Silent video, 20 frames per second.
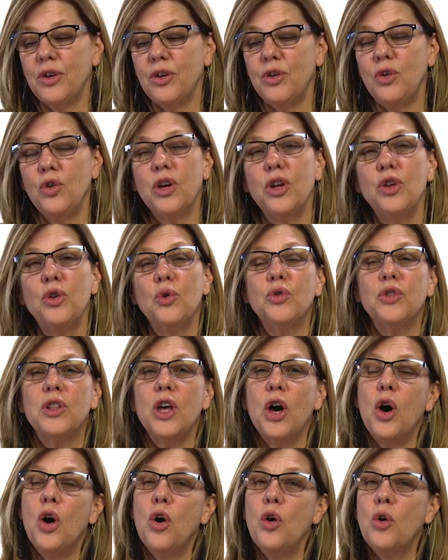You can use
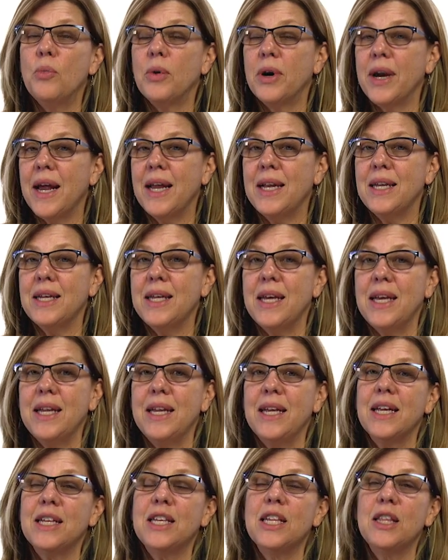the home or end key
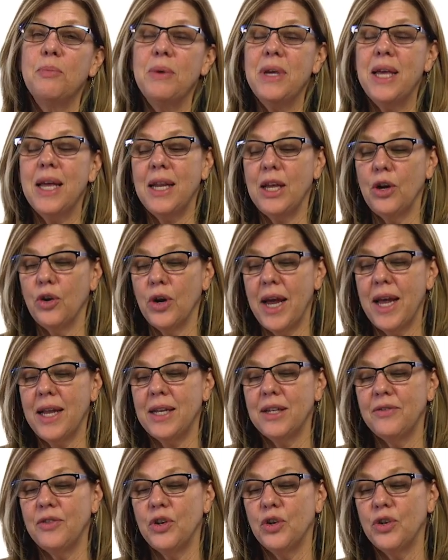to get to the beginning or
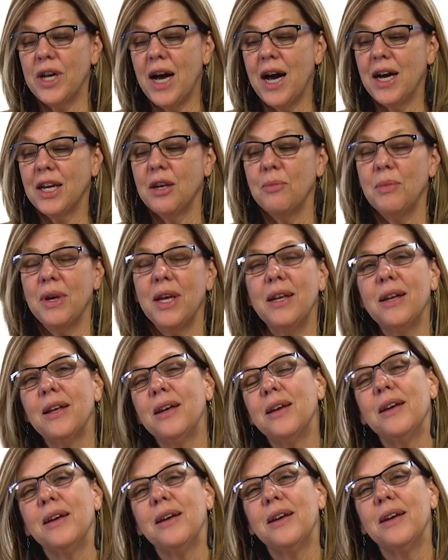end of your document,
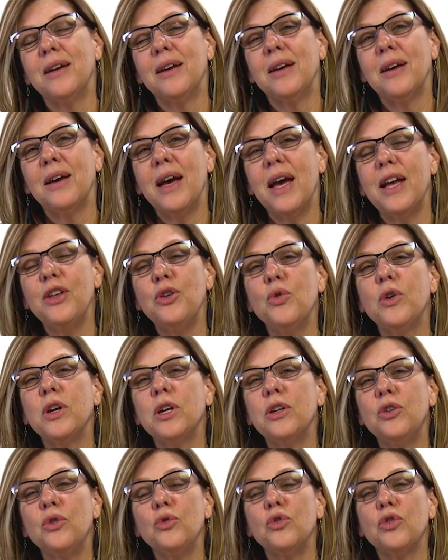and you
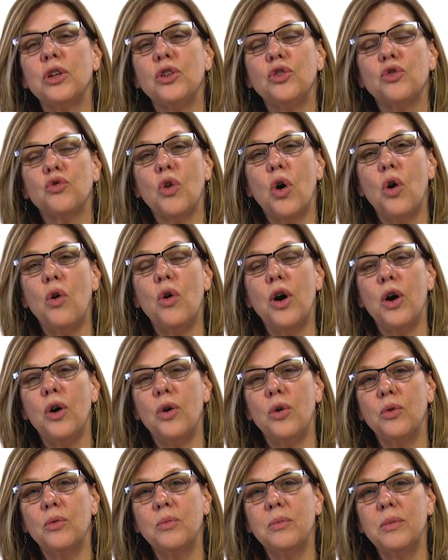can use control
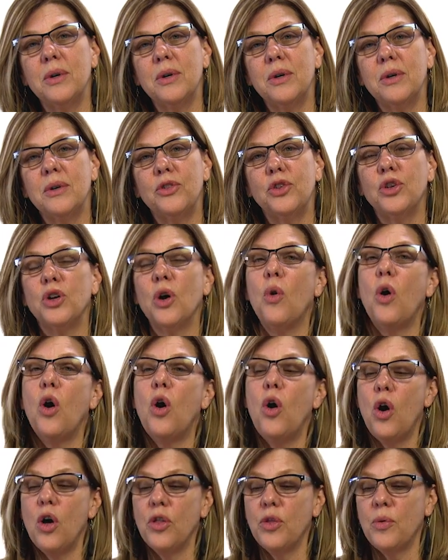home to go
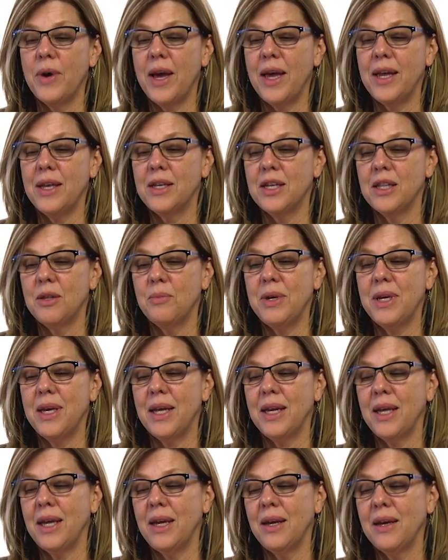all the way to the
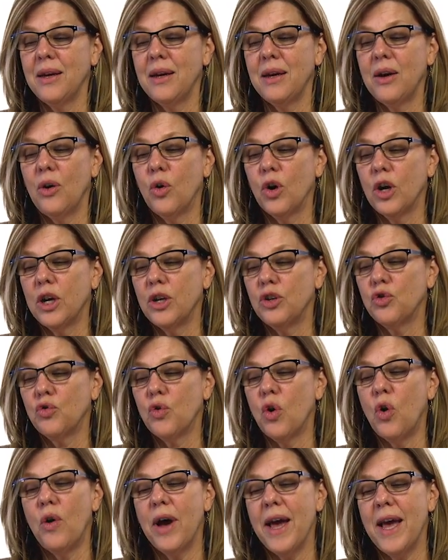beginning, or
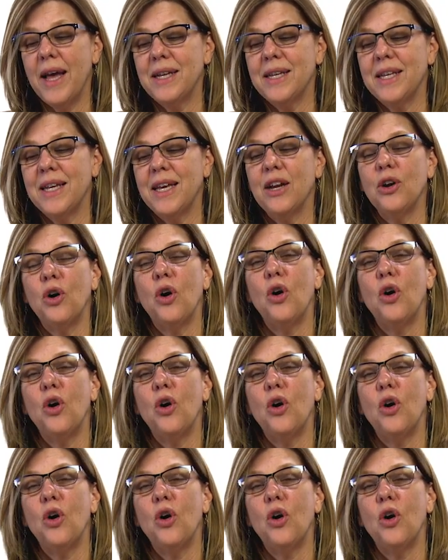control end to get